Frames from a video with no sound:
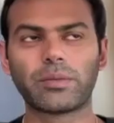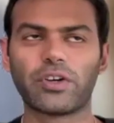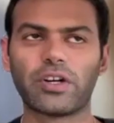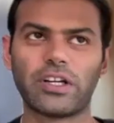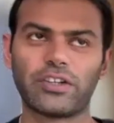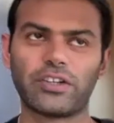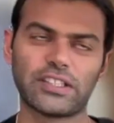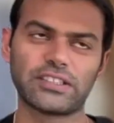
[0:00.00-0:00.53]
really
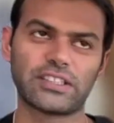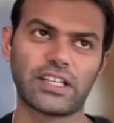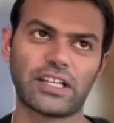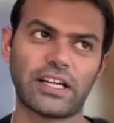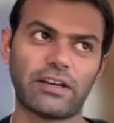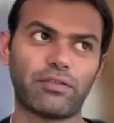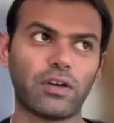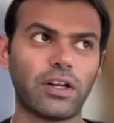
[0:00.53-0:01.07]
interesting, and
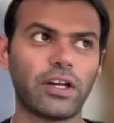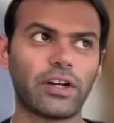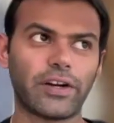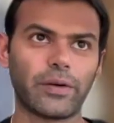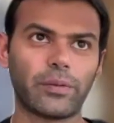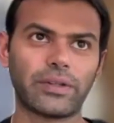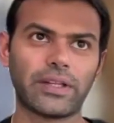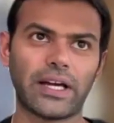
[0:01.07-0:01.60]
I fully
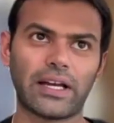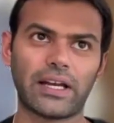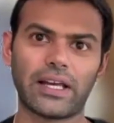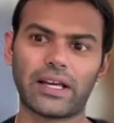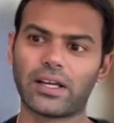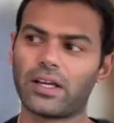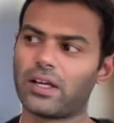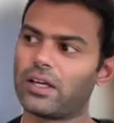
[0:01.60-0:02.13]
agree with that.
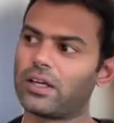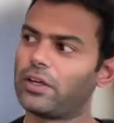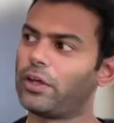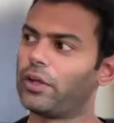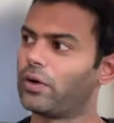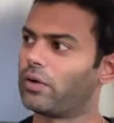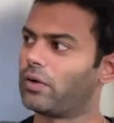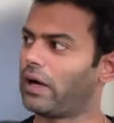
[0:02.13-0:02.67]
Like,
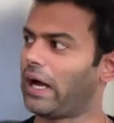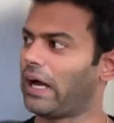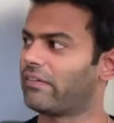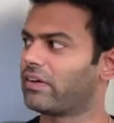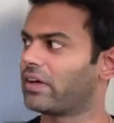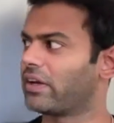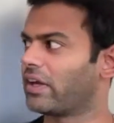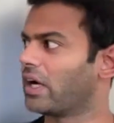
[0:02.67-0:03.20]

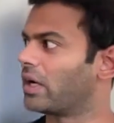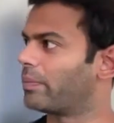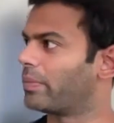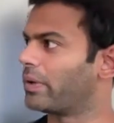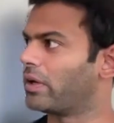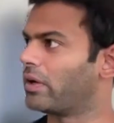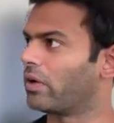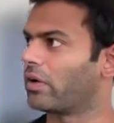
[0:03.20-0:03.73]
having an
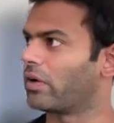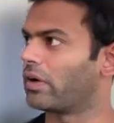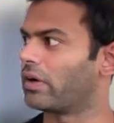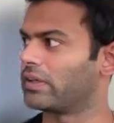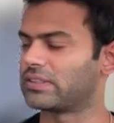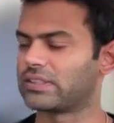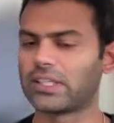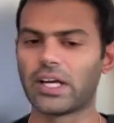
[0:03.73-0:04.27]
ERP or a
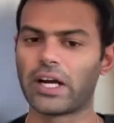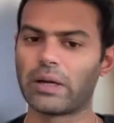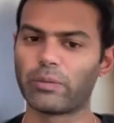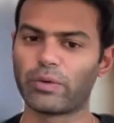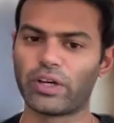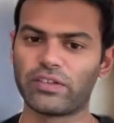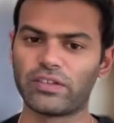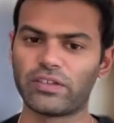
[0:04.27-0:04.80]
CRM,
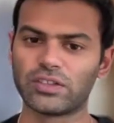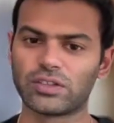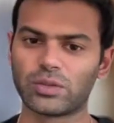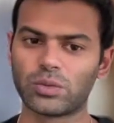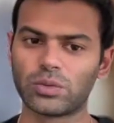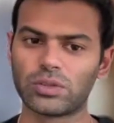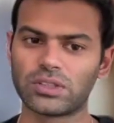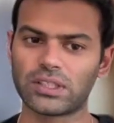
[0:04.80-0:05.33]
any of these
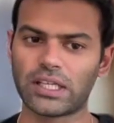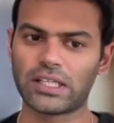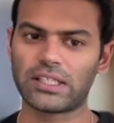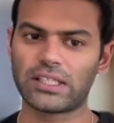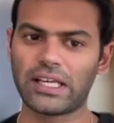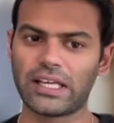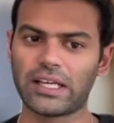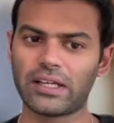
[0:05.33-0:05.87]
tools, and
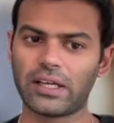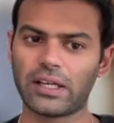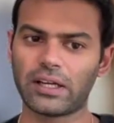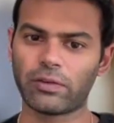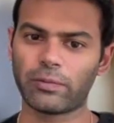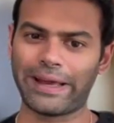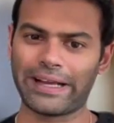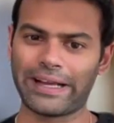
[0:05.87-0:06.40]
taking data
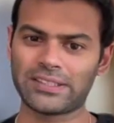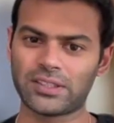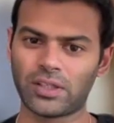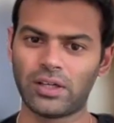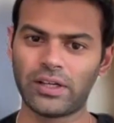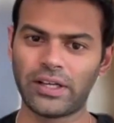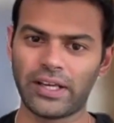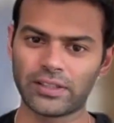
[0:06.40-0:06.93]
from
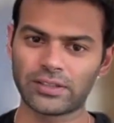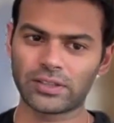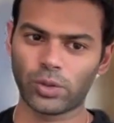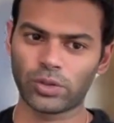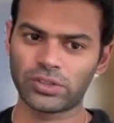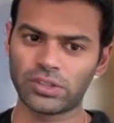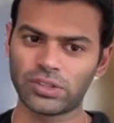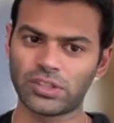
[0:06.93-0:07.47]
external data
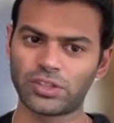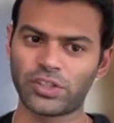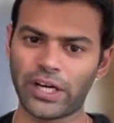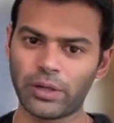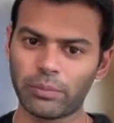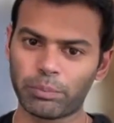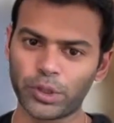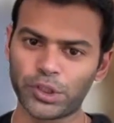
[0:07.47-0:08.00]
sources and trying
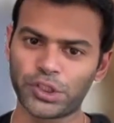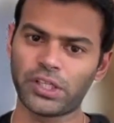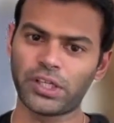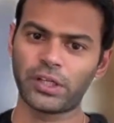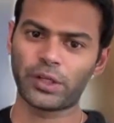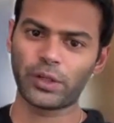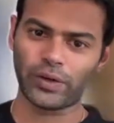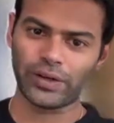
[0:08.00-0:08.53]
to push it
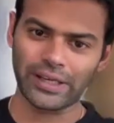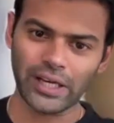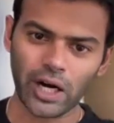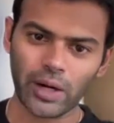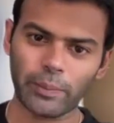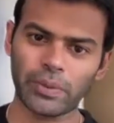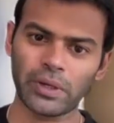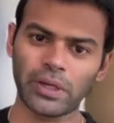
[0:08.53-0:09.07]
into your
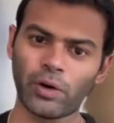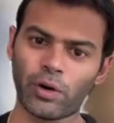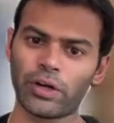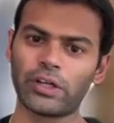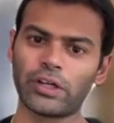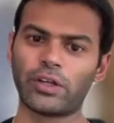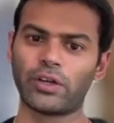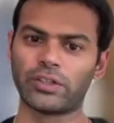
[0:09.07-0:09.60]
ERP or
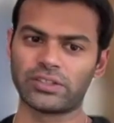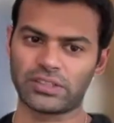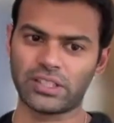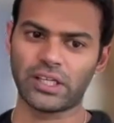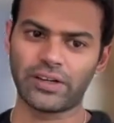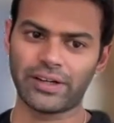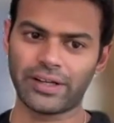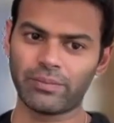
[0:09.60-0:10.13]
into your
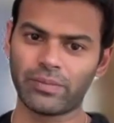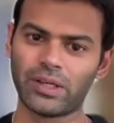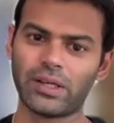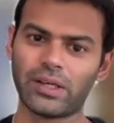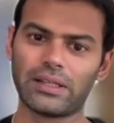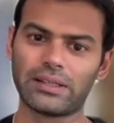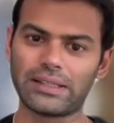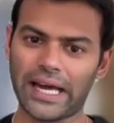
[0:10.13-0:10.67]
CRM,
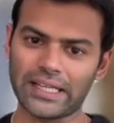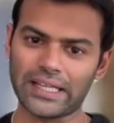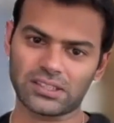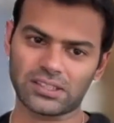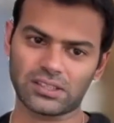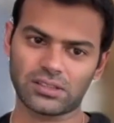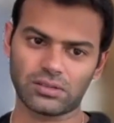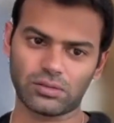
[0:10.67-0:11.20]

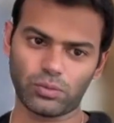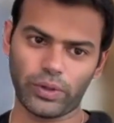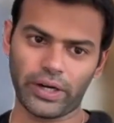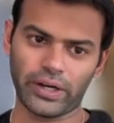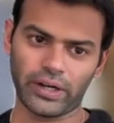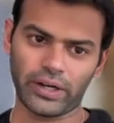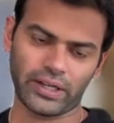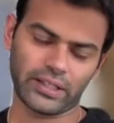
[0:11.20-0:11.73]
that's
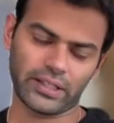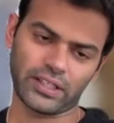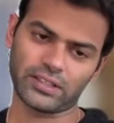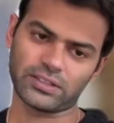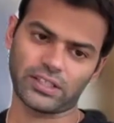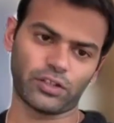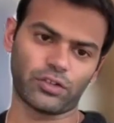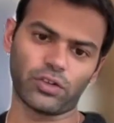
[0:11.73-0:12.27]
where
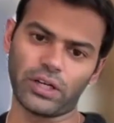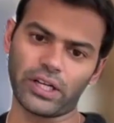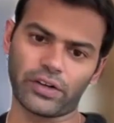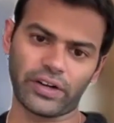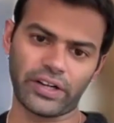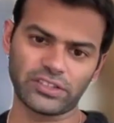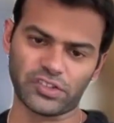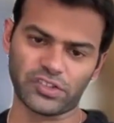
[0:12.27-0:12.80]
things get really
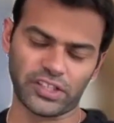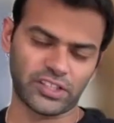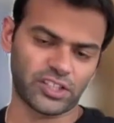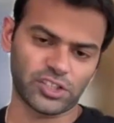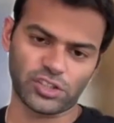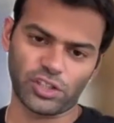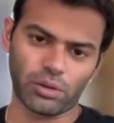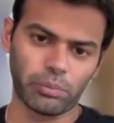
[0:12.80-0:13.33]
crazy, right? They're
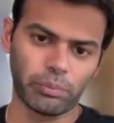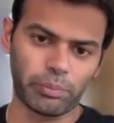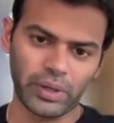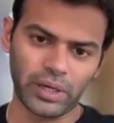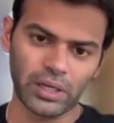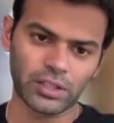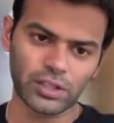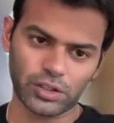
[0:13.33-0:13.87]
just not,
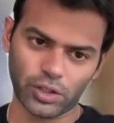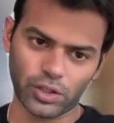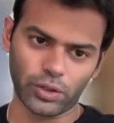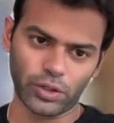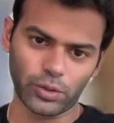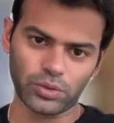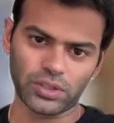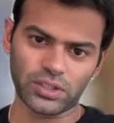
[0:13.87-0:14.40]
go
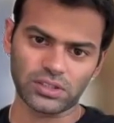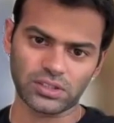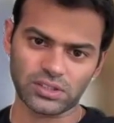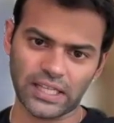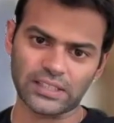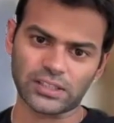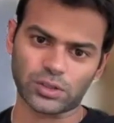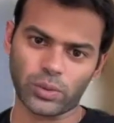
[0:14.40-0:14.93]
do this.
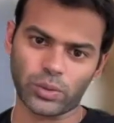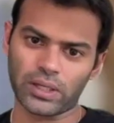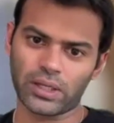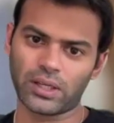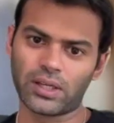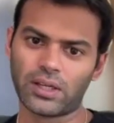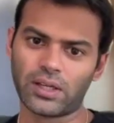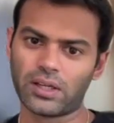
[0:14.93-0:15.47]
That's when
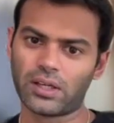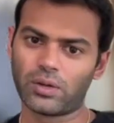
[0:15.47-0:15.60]
you want